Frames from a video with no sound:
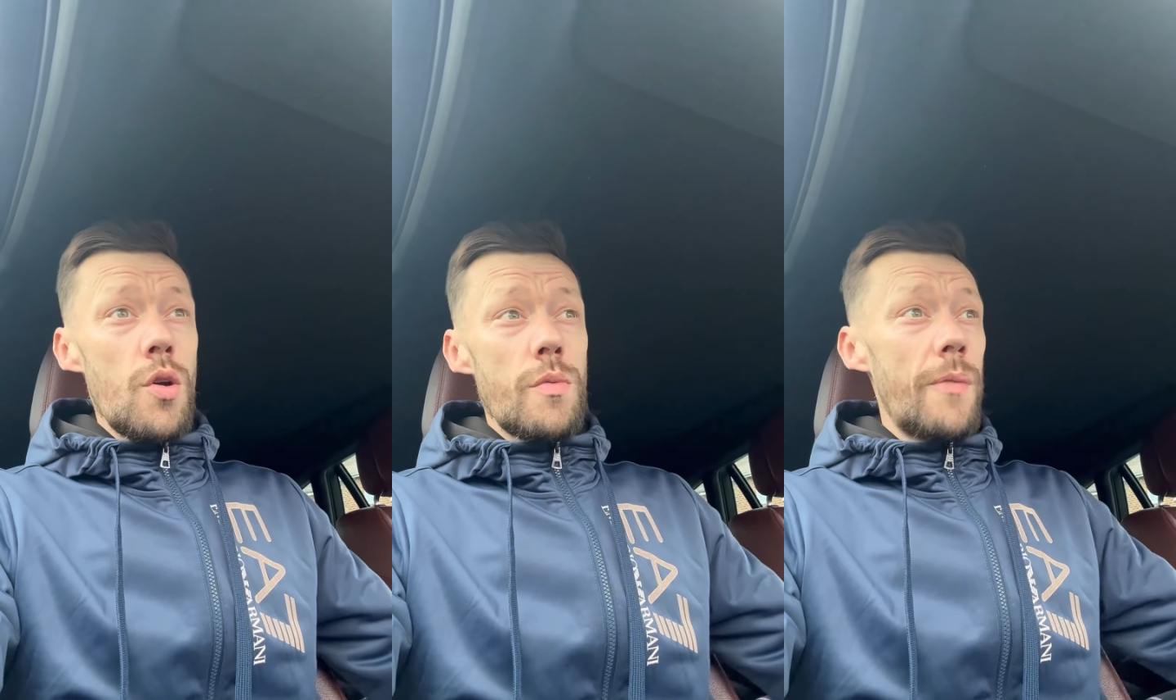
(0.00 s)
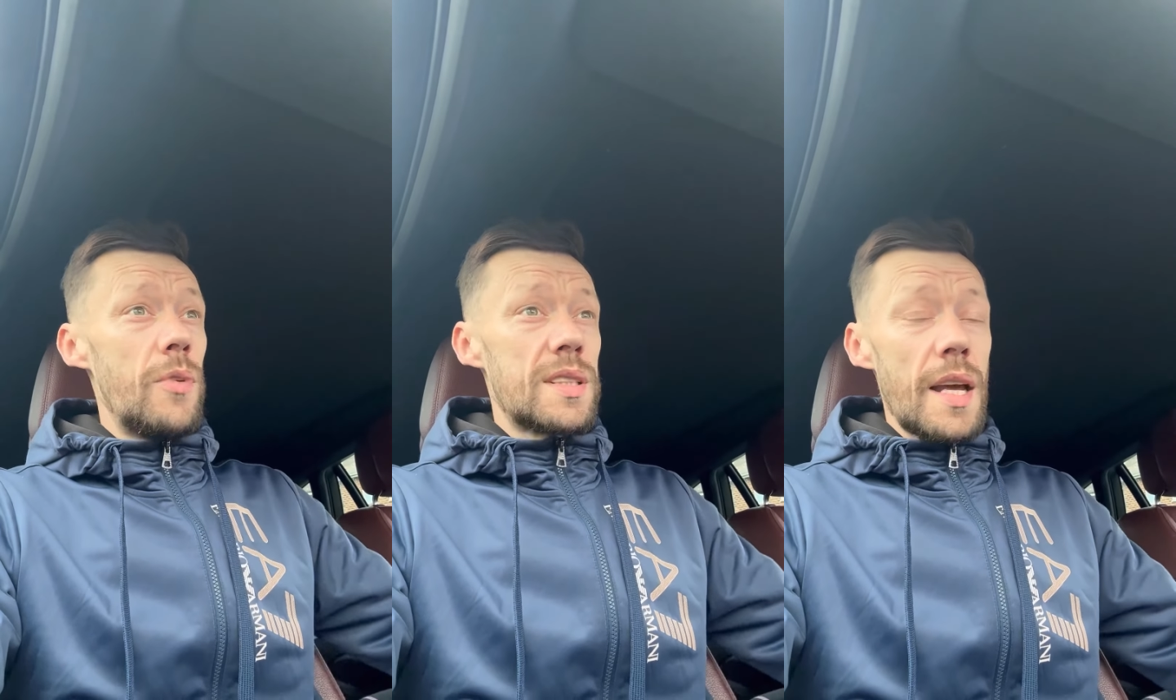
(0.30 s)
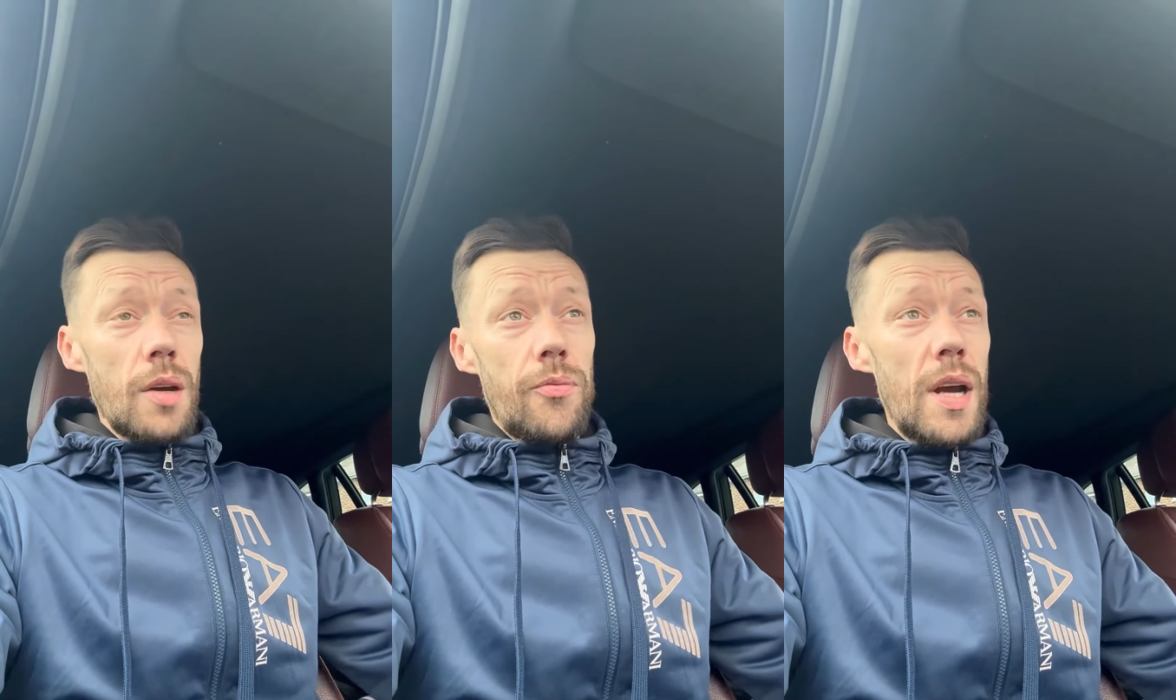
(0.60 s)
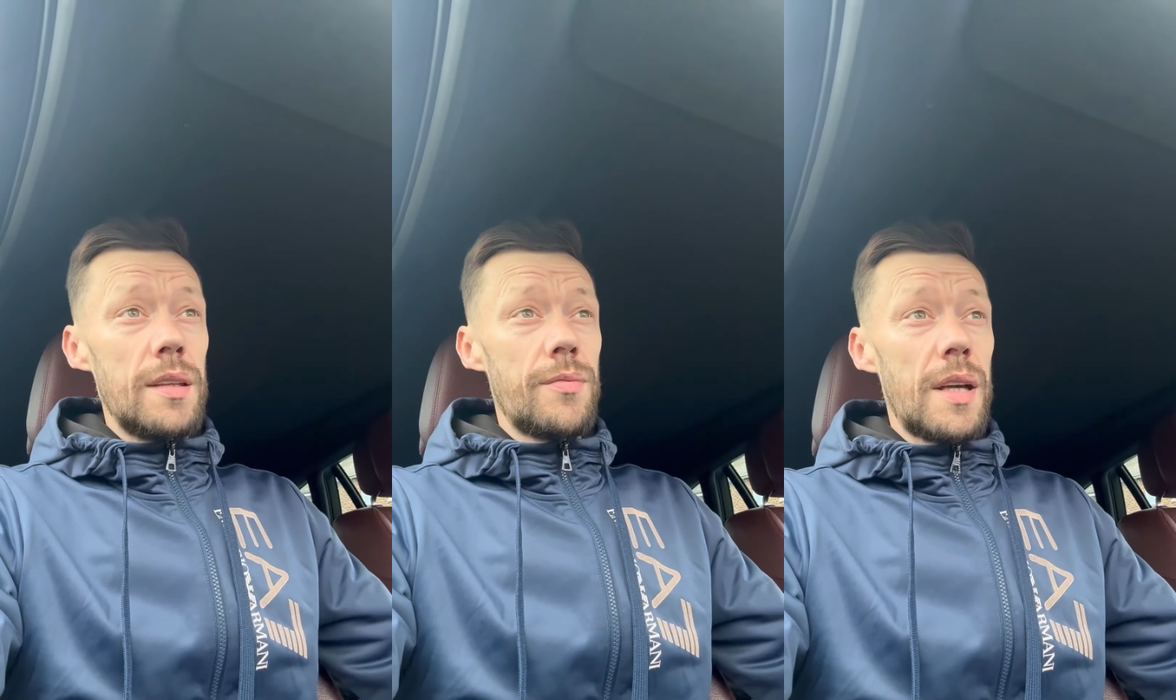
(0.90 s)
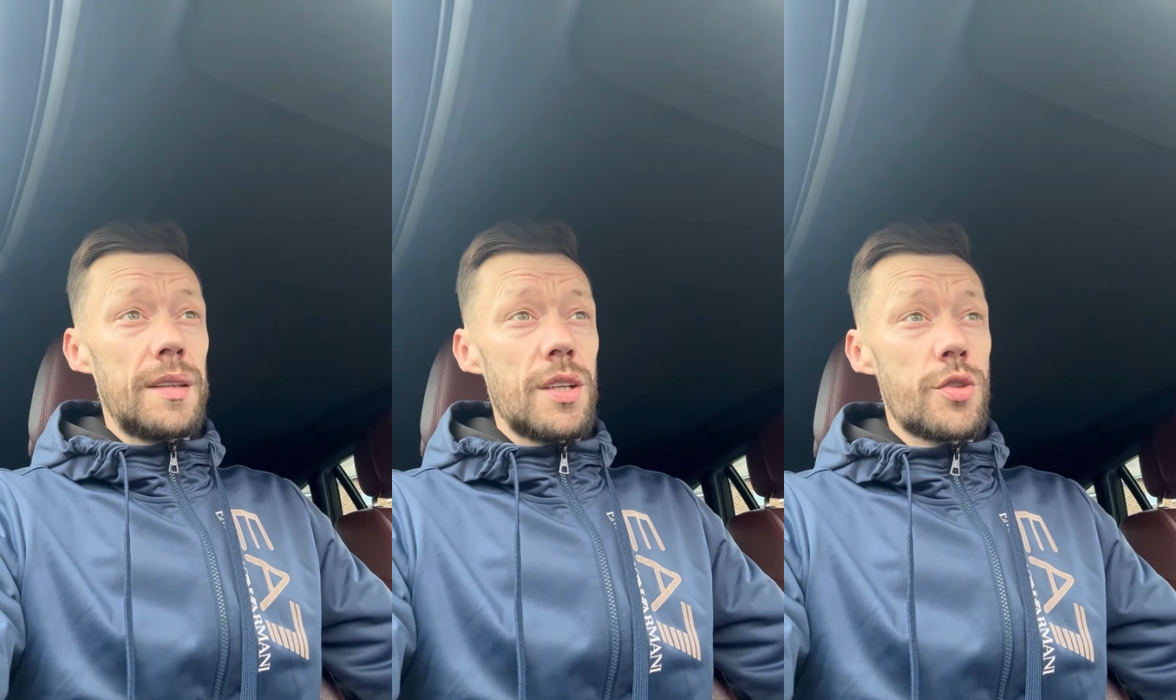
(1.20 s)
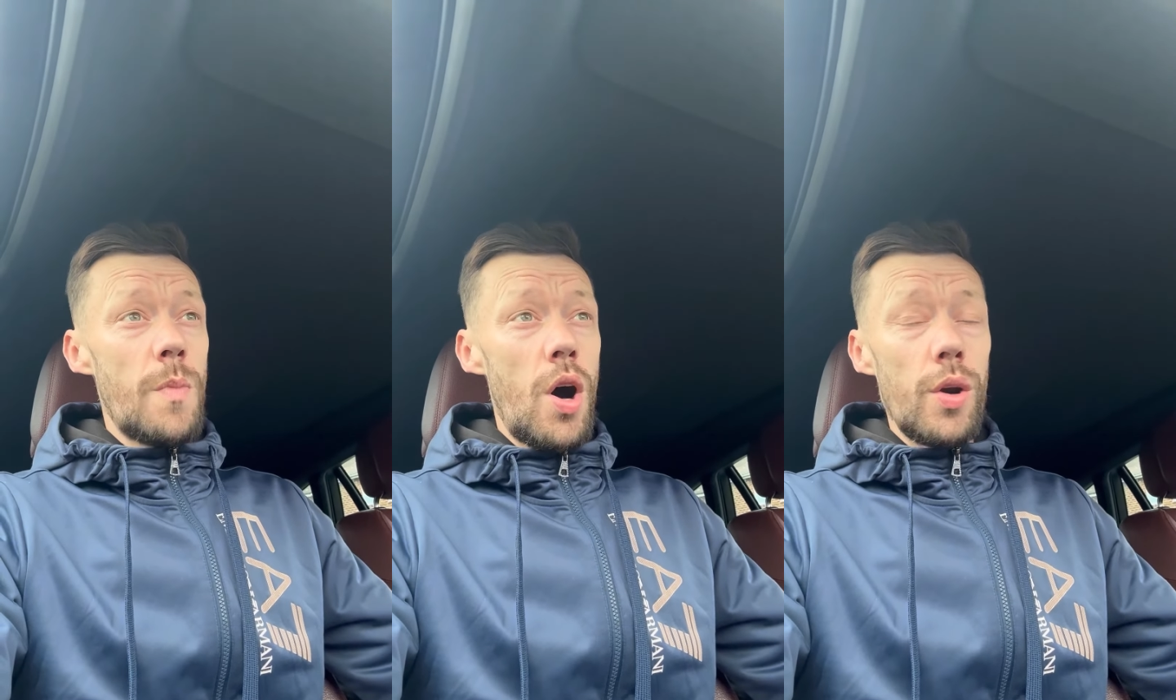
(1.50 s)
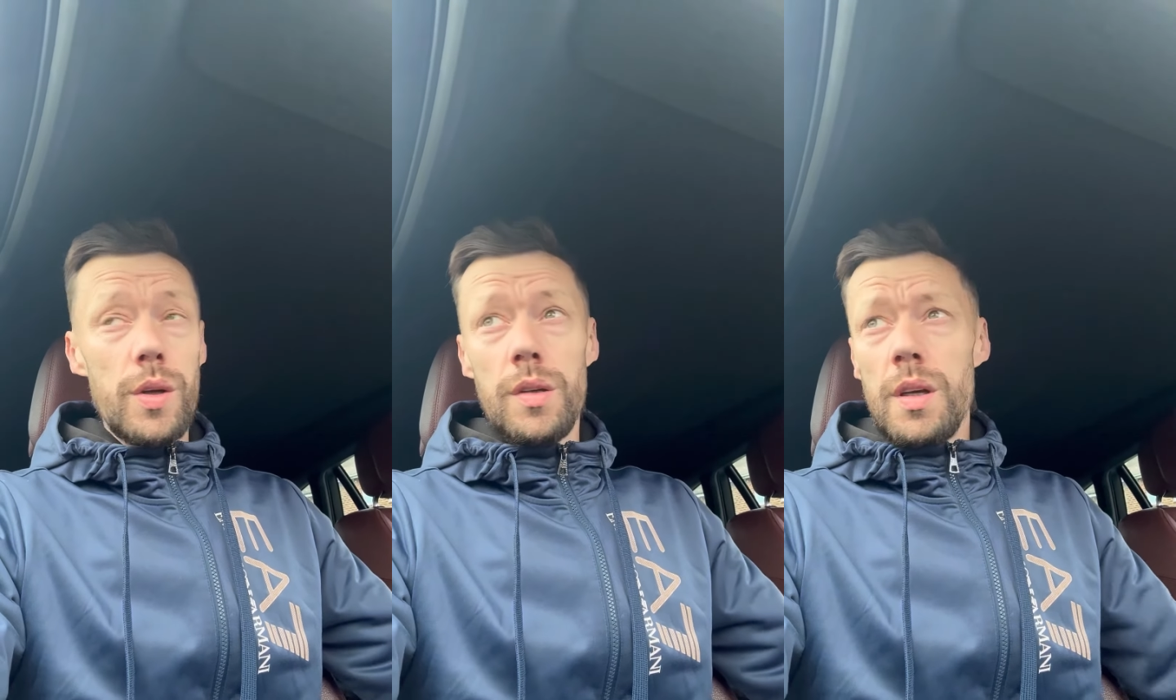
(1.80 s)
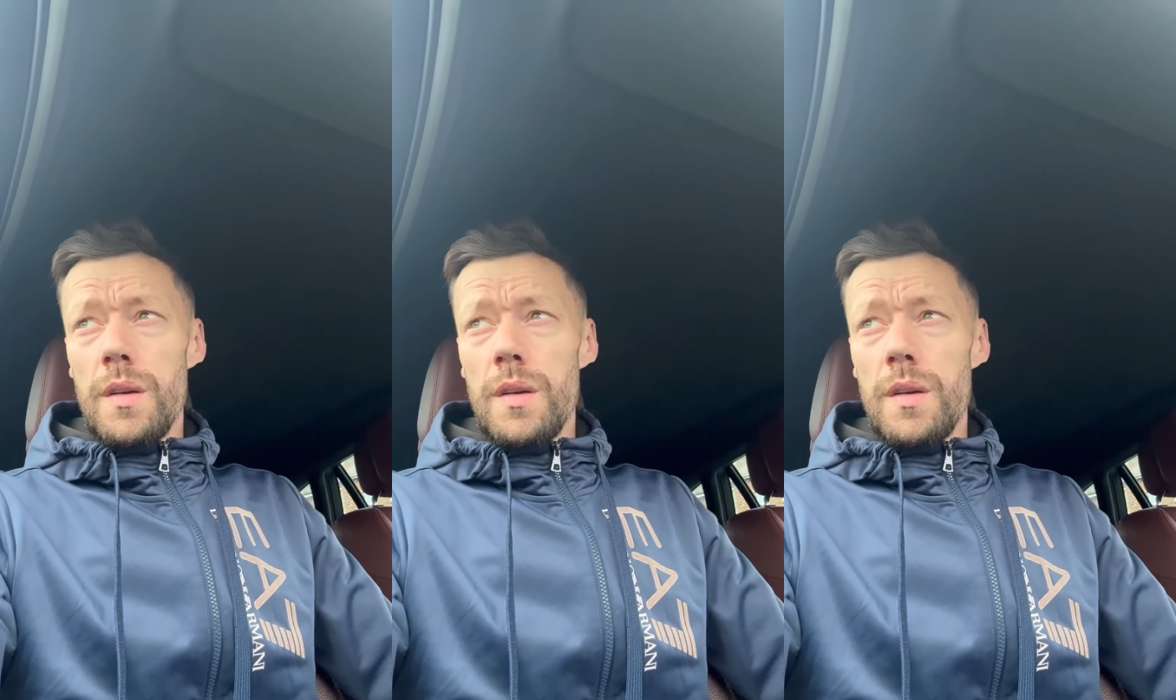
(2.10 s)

whether it's like a fight they've had this morning,